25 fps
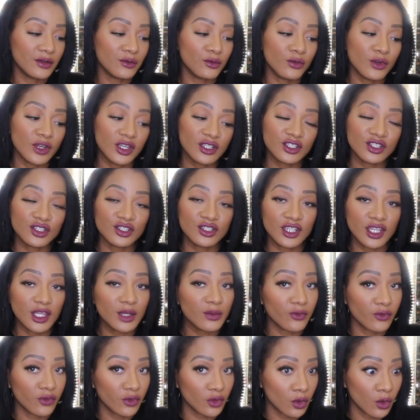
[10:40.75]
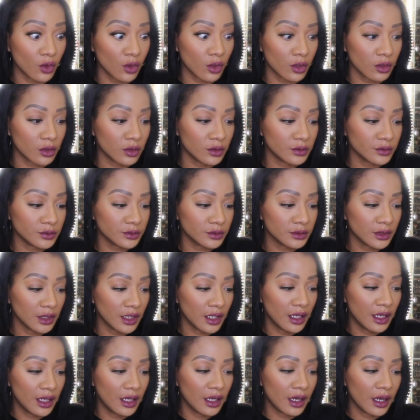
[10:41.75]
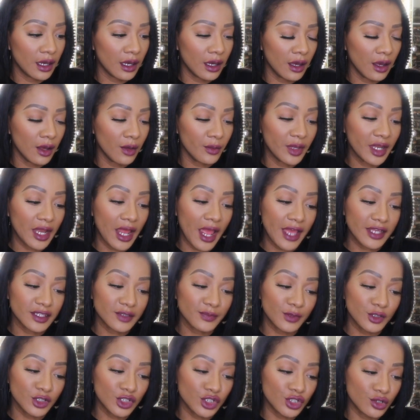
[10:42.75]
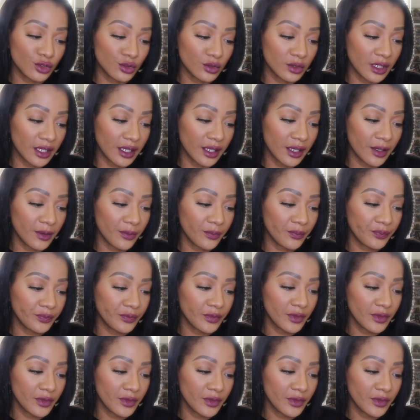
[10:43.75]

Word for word: rich, deep floral. Um, it has patchouli,